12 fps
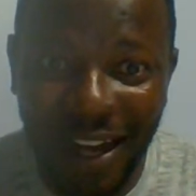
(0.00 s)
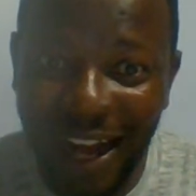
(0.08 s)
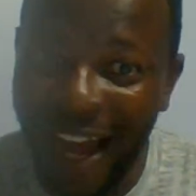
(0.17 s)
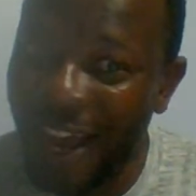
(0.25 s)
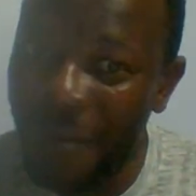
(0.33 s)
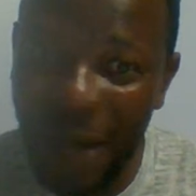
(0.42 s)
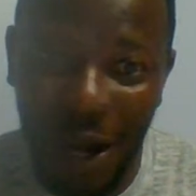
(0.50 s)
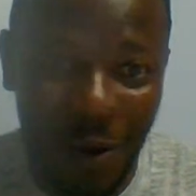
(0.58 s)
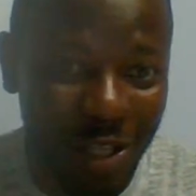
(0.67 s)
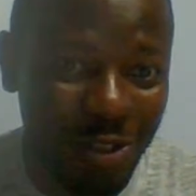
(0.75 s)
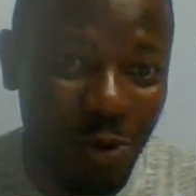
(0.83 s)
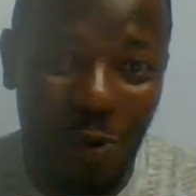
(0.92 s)
I am not
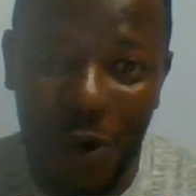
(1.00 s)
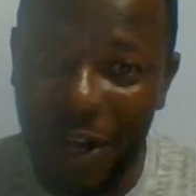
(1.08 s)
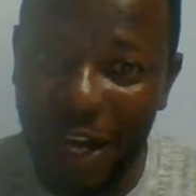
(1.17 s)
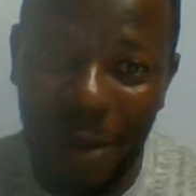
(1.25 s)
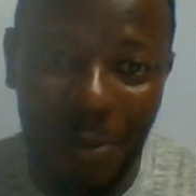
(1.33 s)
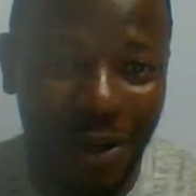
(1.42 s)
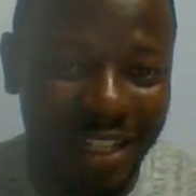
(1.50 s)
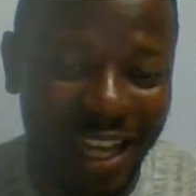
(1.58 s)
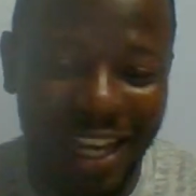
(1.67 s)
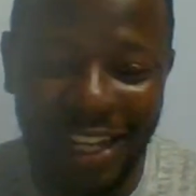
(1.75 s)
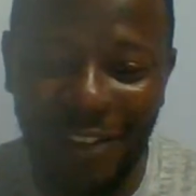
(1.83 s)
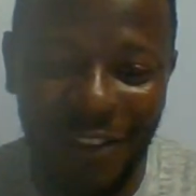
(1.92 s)
going to worry about
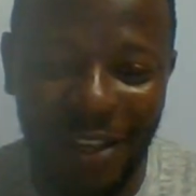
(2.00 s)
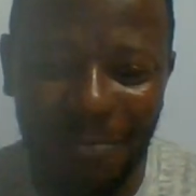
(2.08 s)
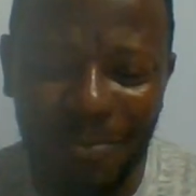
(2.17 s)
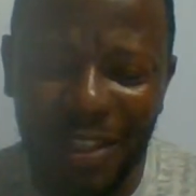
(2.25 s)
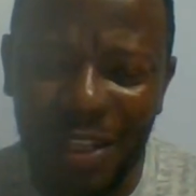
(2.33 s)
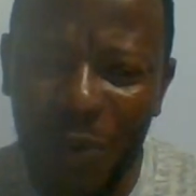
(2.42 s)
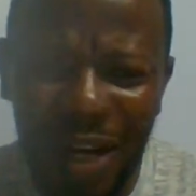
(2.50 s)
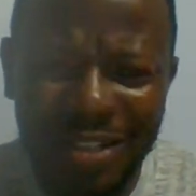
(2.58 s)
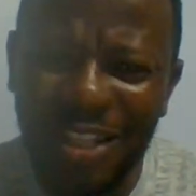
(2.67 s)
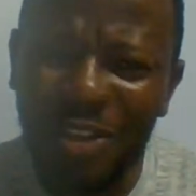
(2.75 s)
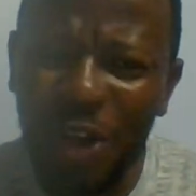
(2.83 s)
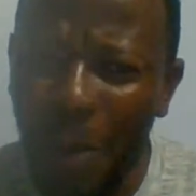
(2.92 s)
anything. Where's
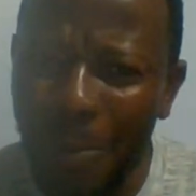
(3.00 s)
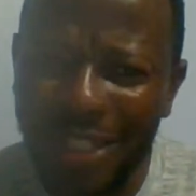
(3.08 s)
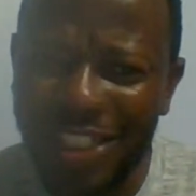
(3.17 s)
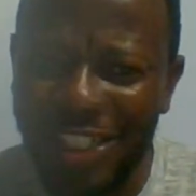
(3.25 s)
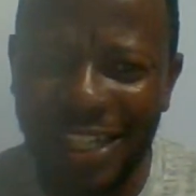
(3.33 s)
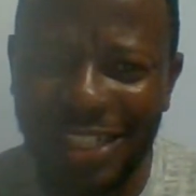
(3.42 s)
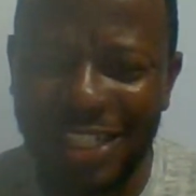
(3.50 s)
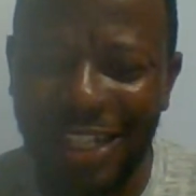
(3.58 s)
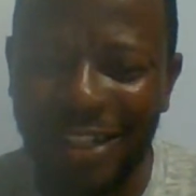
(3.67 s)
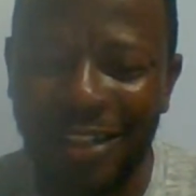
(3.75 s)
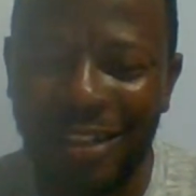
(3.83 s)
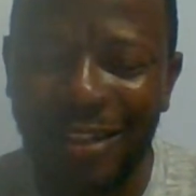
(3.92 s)
the number
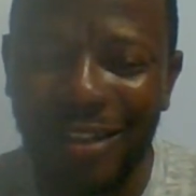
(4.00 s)
changing?